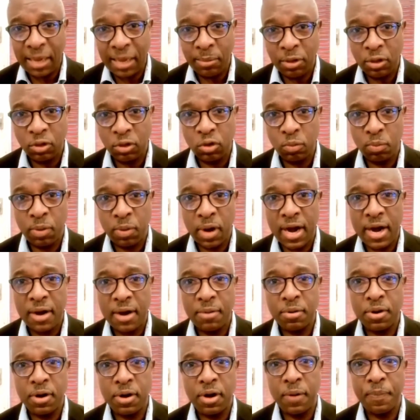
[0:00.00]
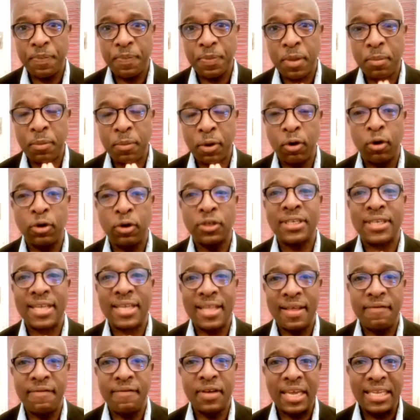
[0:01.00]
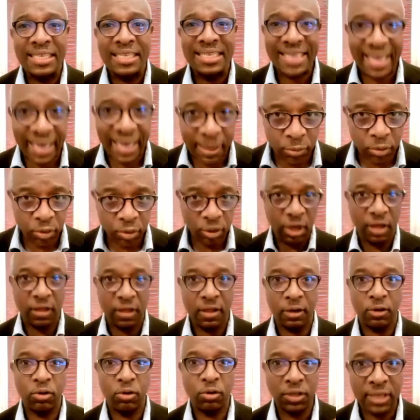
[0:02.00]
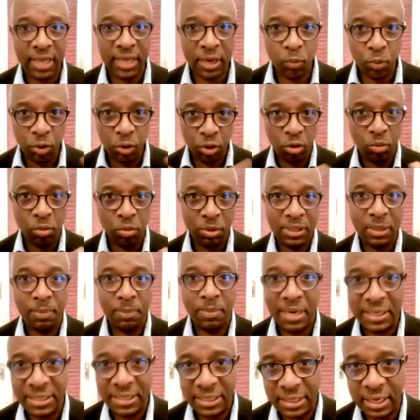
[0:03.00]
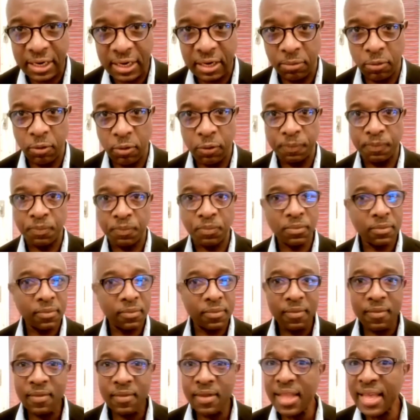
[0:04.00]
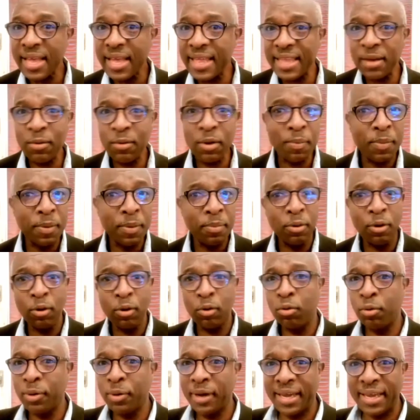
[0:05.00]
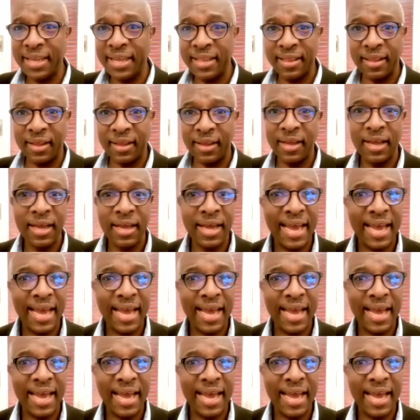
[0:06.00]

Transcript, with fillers: came into power because South Africans came together to say we don't want apartheid anymore there were people who were in the